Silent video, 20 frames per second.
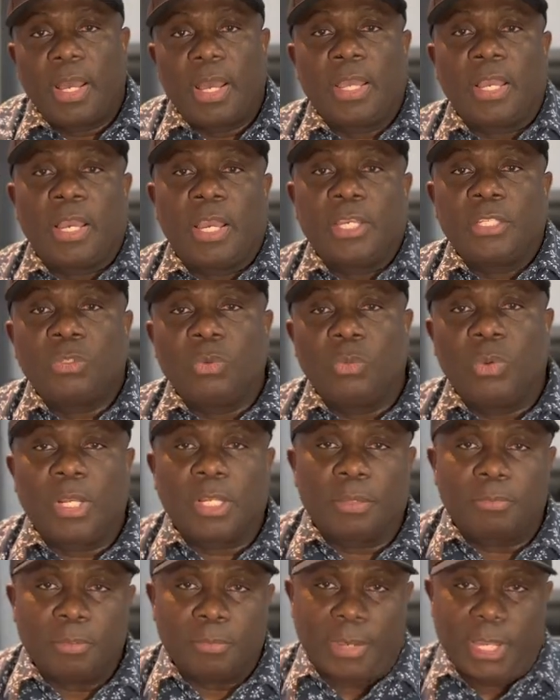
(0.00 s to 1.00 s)
Hi guys,
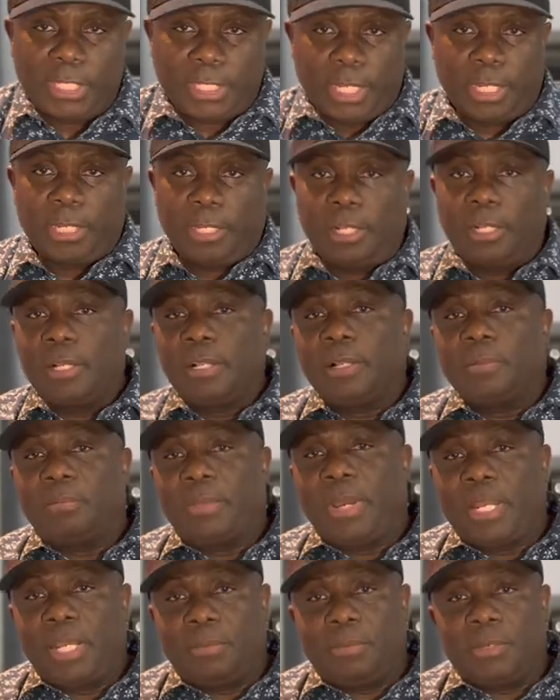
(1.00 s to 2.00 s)
welcome to my channel.
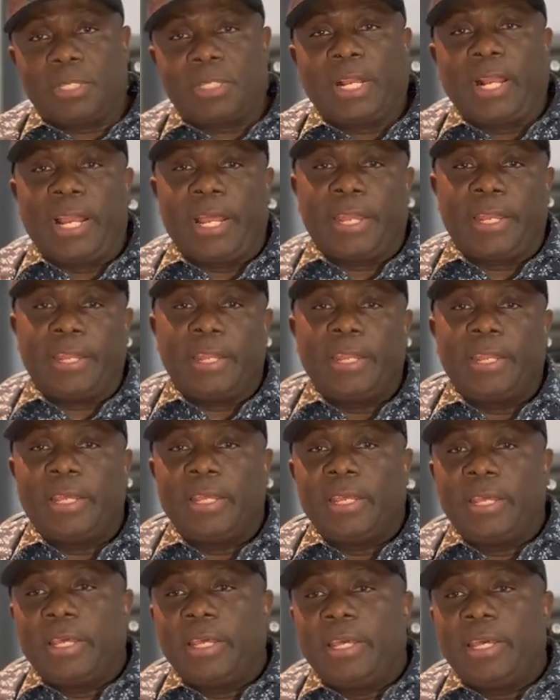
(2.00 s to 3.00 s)
My name is Glenn
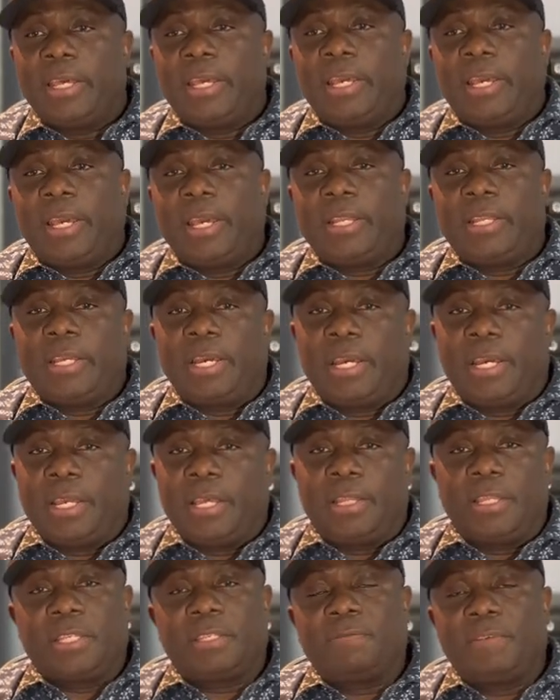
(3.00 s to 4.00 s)
and uh,
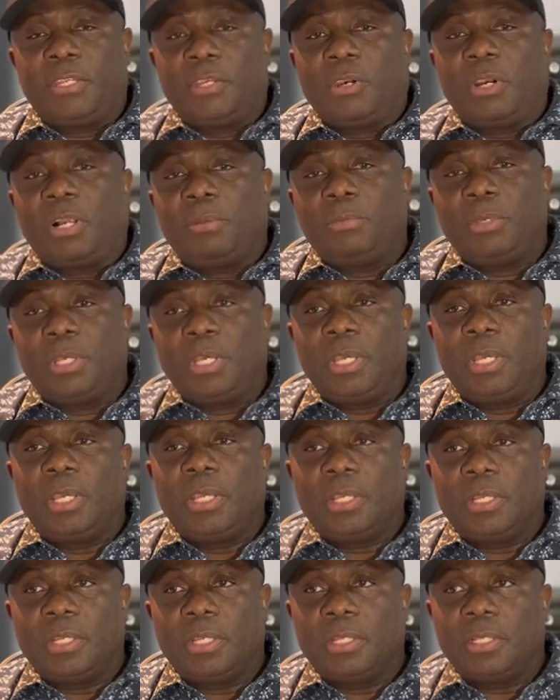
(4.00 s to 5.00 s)
in this video I'll be,
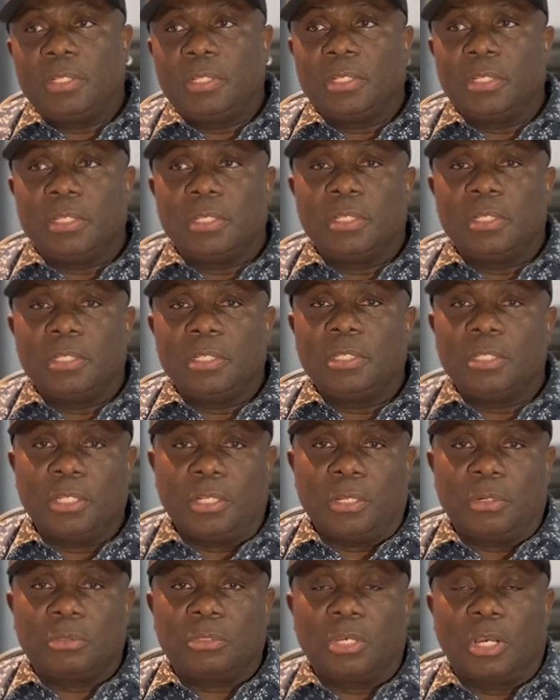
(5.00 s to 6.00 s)
you
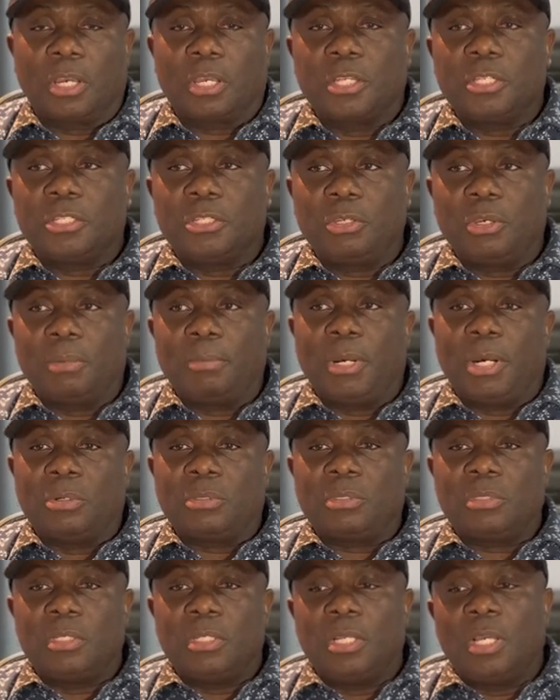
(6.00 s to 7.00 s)
know, talking to you
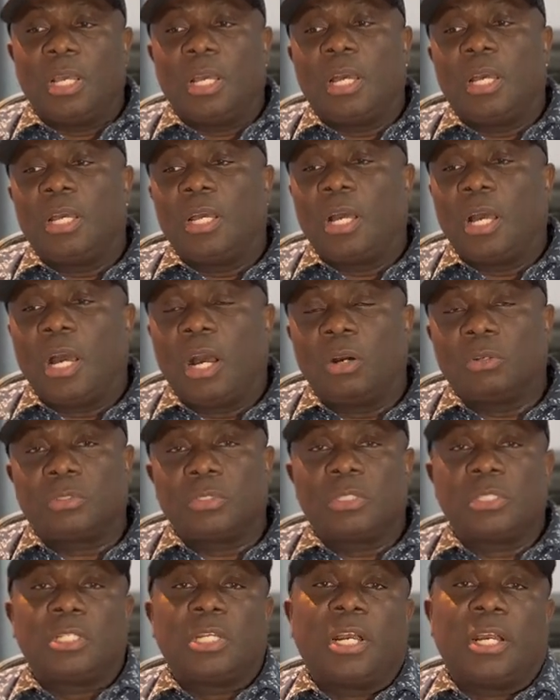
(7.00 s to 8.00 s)
about how
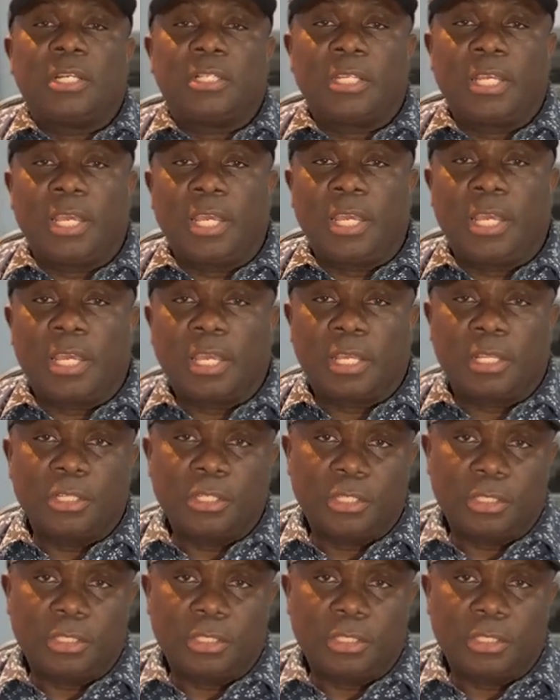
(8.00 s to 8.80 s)
to start a